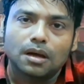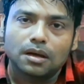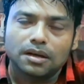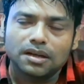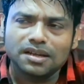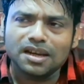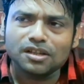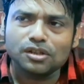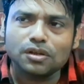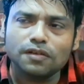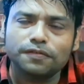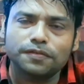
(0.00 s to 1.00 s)
In case
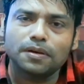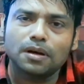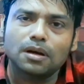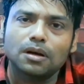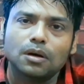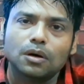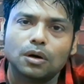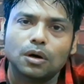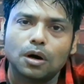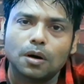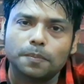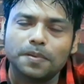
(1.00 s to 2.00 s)
of
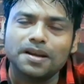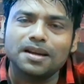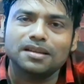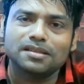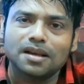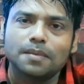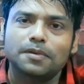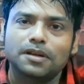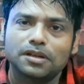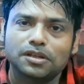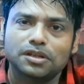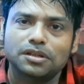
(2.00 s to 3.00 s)
open
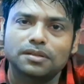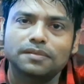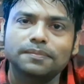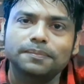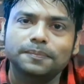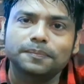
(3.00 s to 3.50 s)
examination,